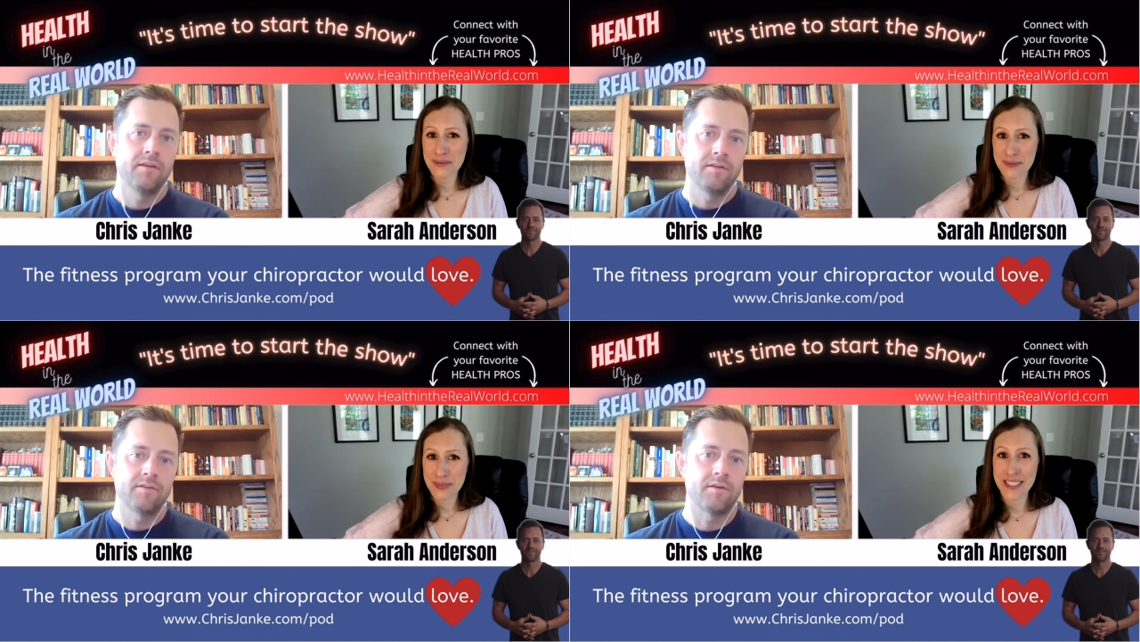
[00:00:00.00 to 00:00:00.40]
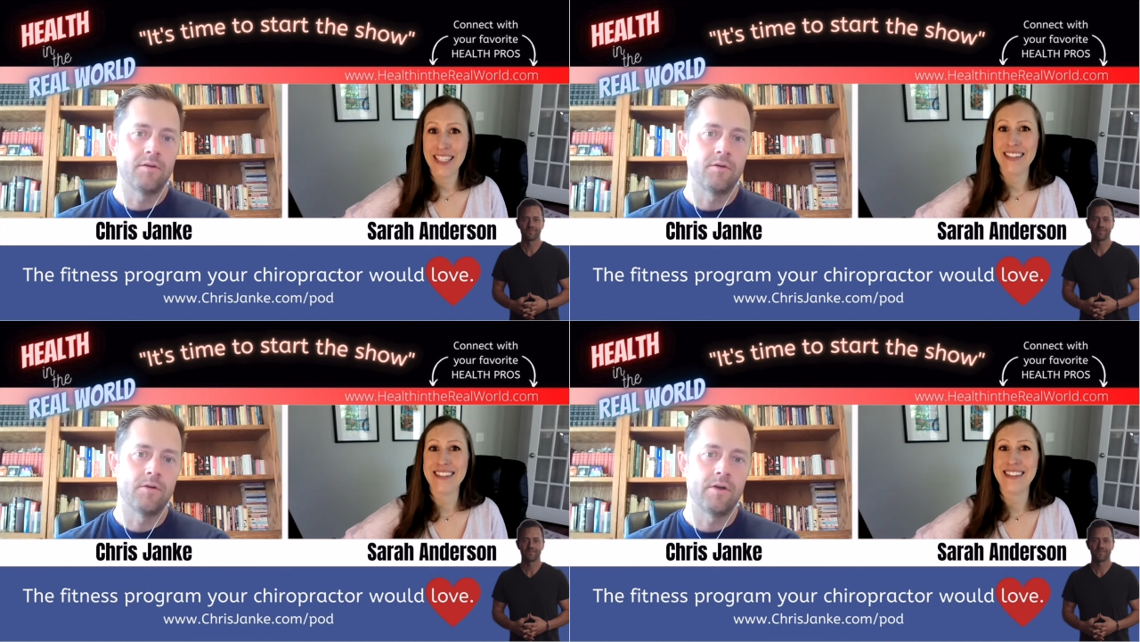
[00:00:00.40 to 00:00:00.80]

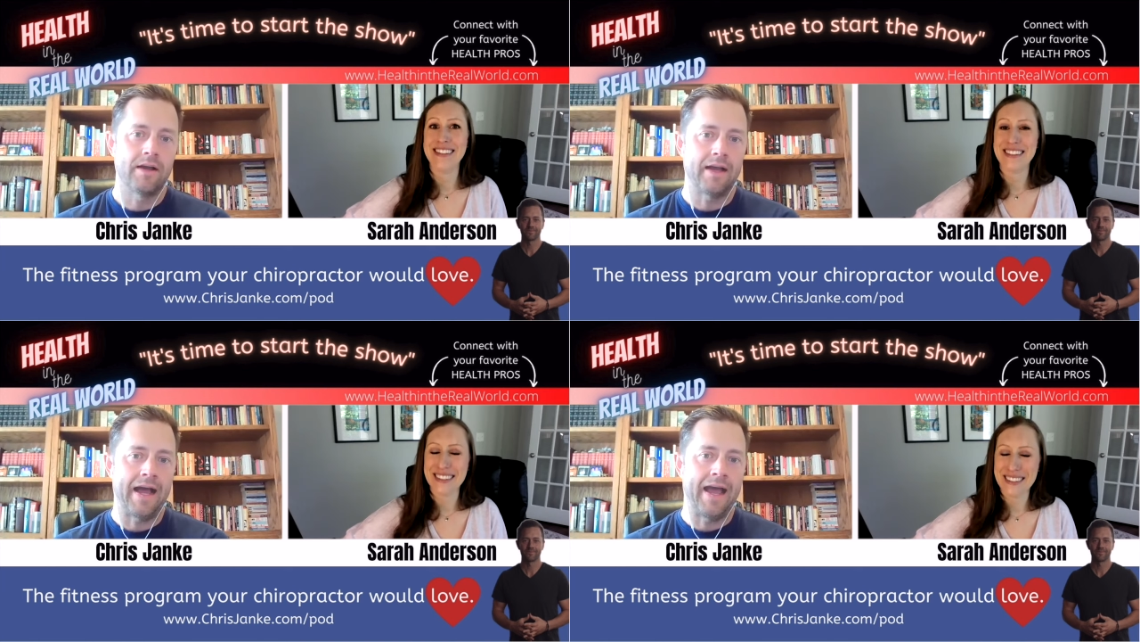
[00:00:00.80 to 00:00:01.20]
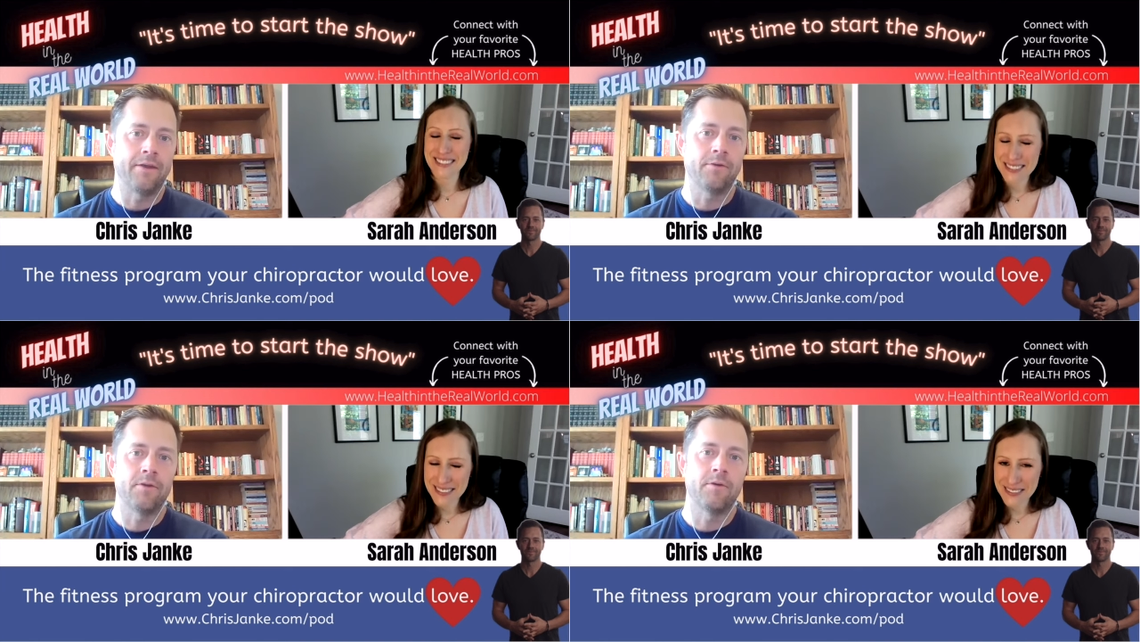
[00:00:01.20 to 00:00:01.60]
Speaker 1: So yes. I
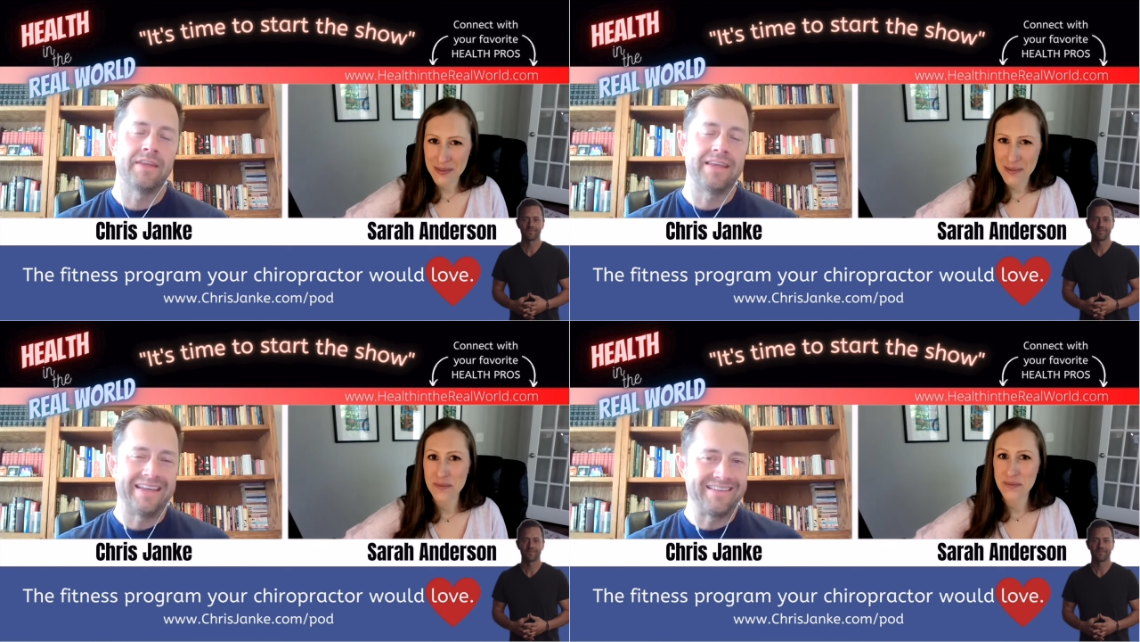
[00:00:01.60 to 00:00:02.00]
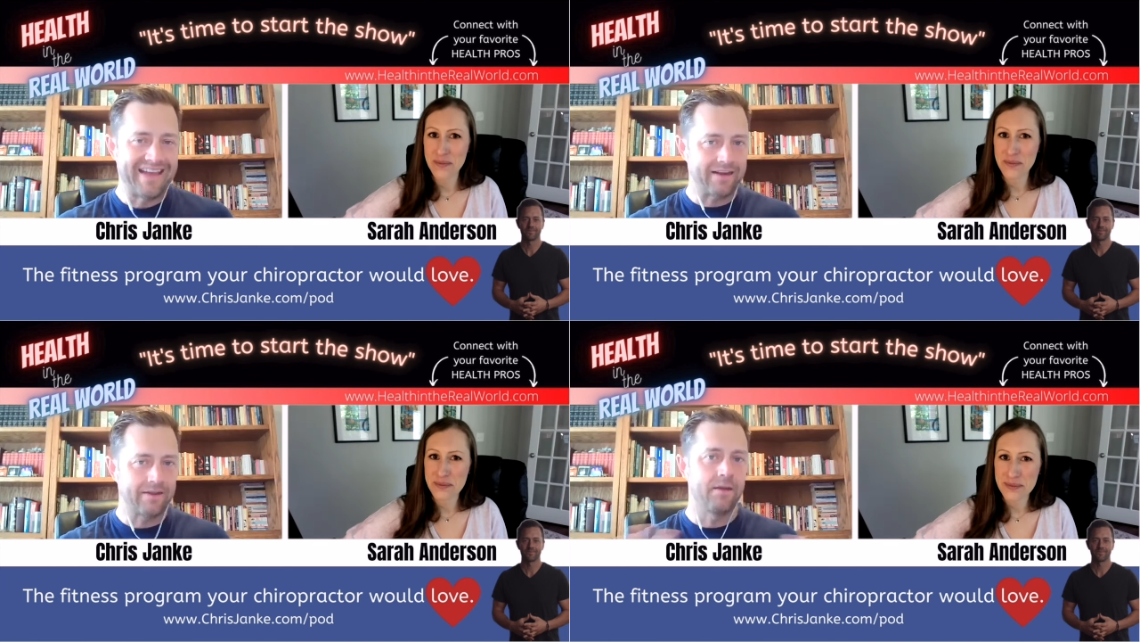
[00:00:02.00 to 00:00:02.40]
don't know the
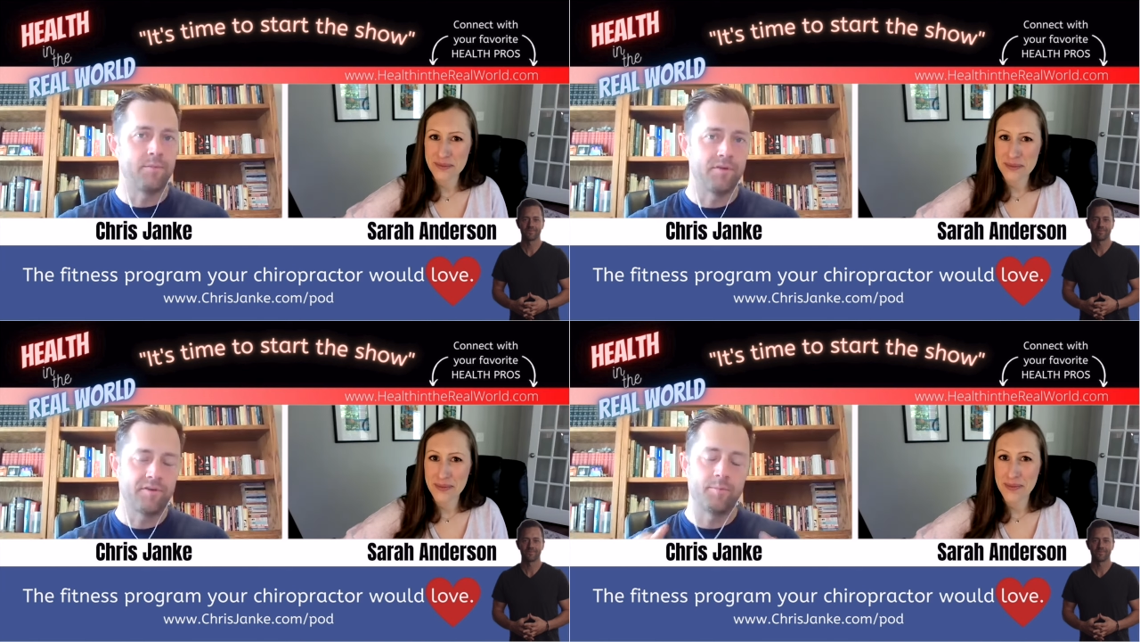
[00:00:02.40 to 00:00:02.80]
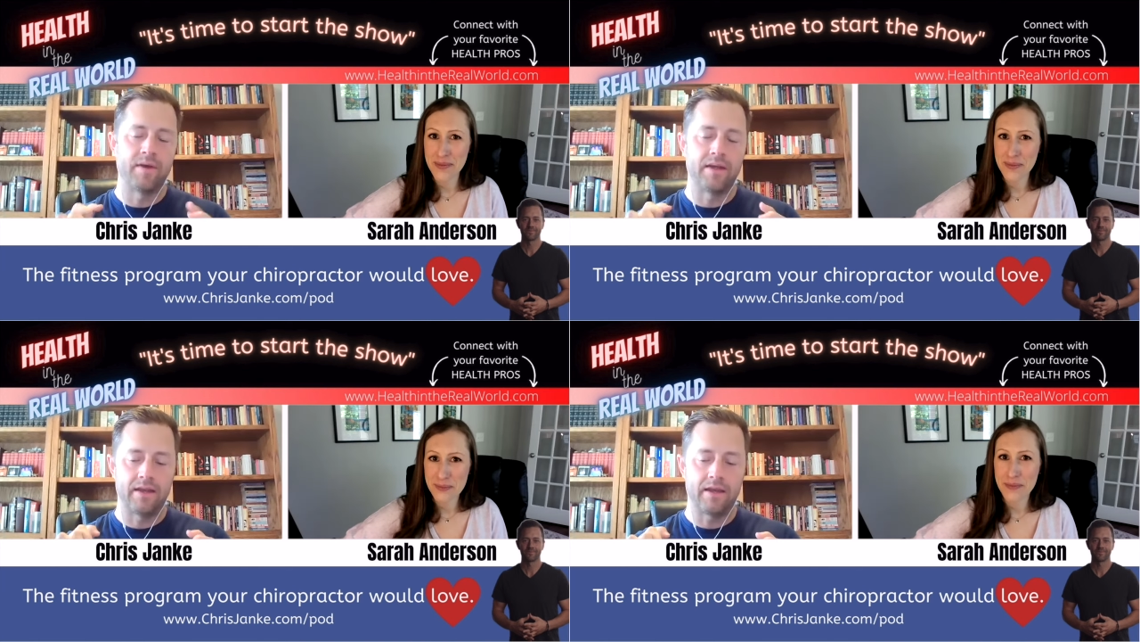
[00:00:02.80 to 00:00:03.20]
exact numbers,
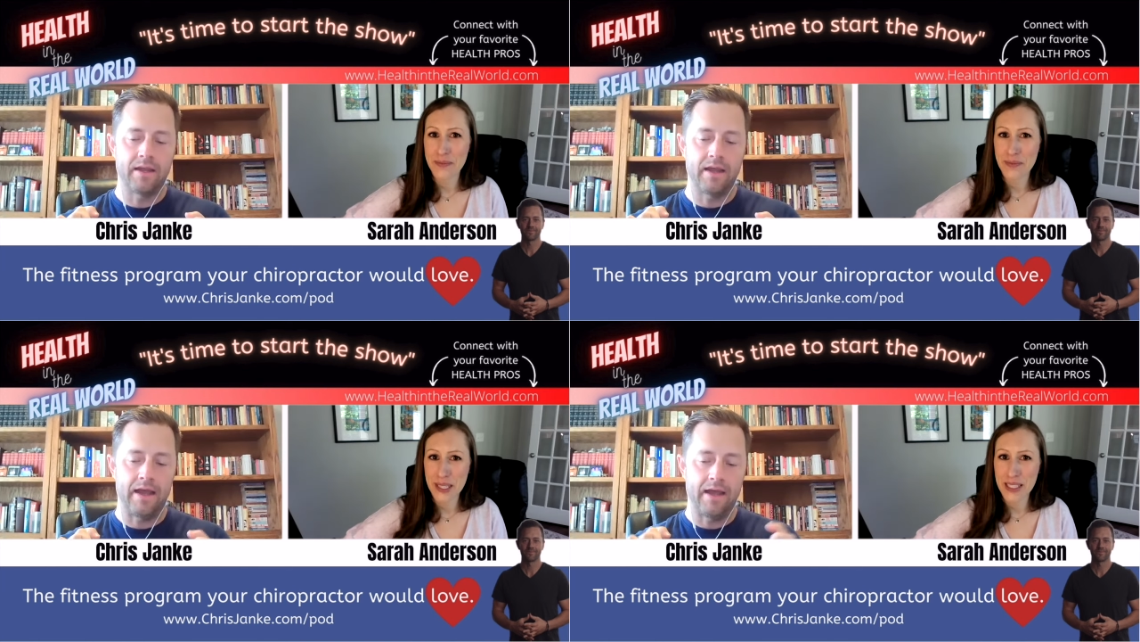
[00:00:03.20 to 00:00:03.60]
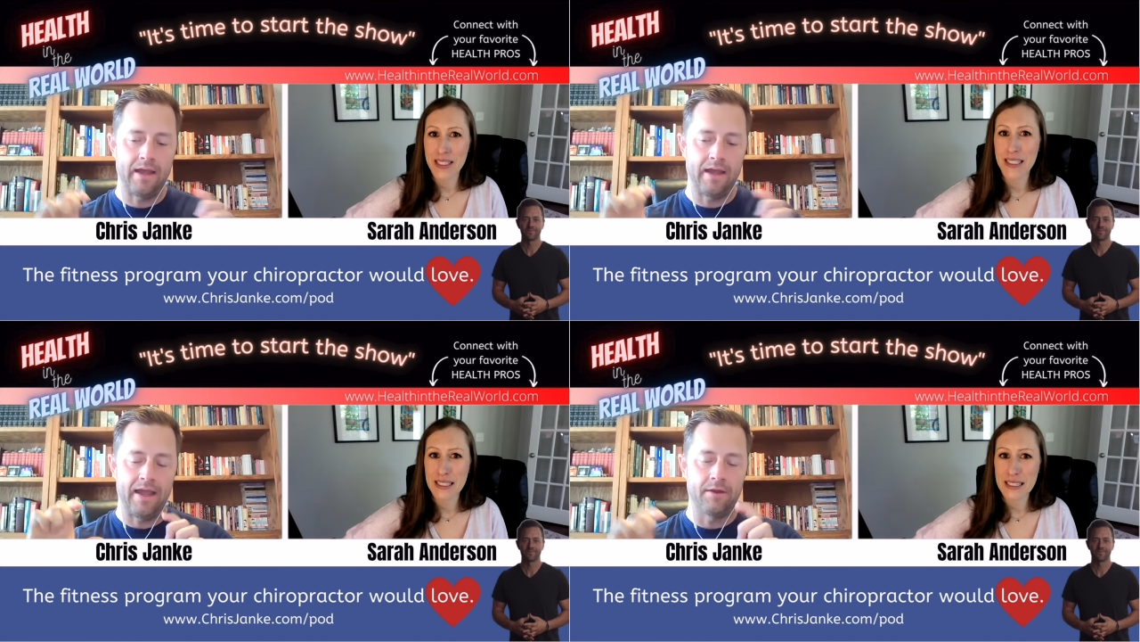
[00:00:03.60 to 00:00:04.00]
but
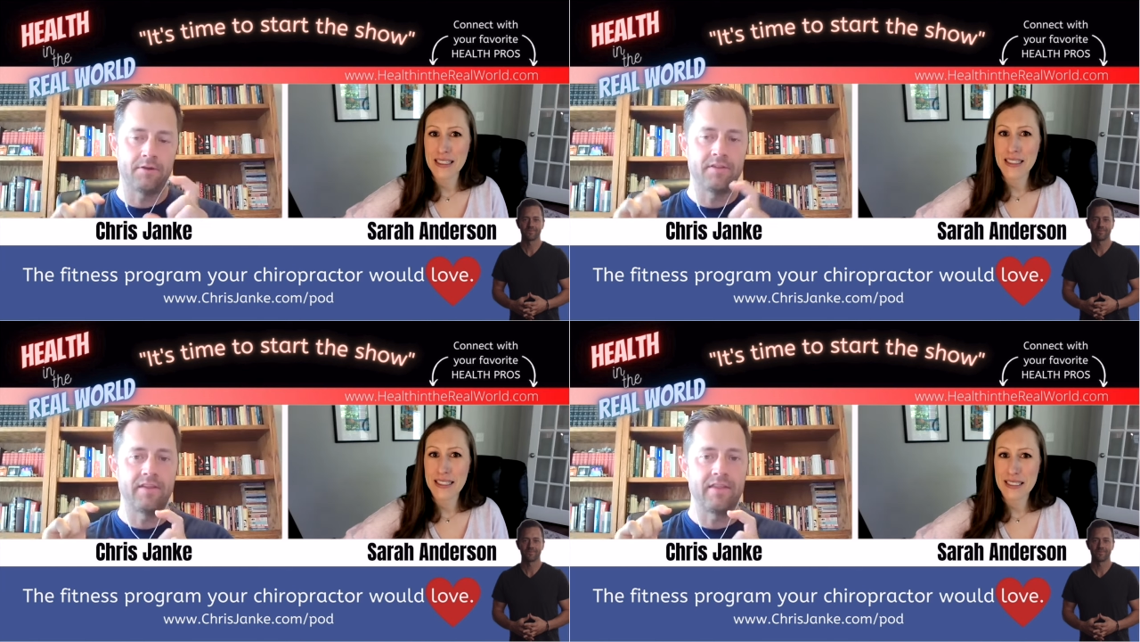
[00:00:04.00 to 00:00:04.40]
I heard that